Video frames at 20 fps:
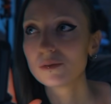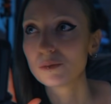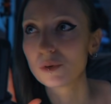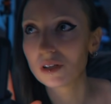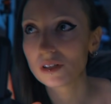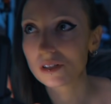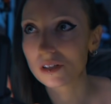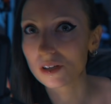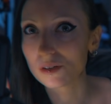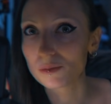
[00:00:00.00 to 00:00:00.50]

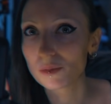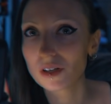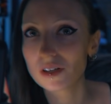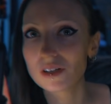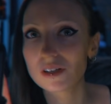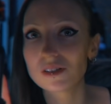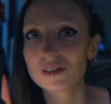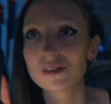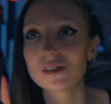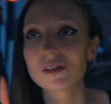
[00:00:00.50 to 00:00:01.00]
maintain my
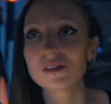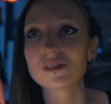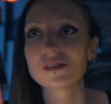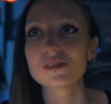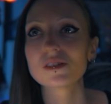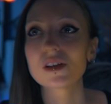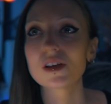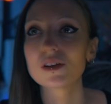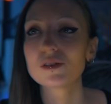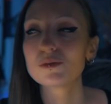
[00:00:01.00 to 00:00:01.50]

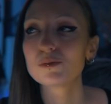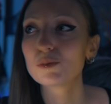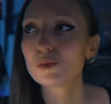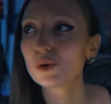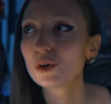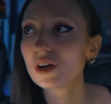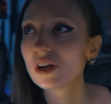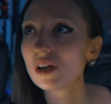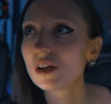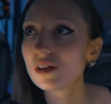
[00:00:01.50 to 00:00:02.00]
distance, and
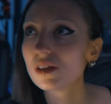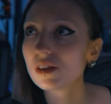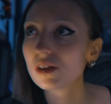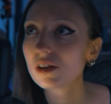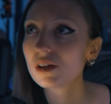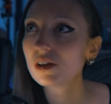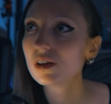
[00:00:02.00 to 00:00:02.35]
breathe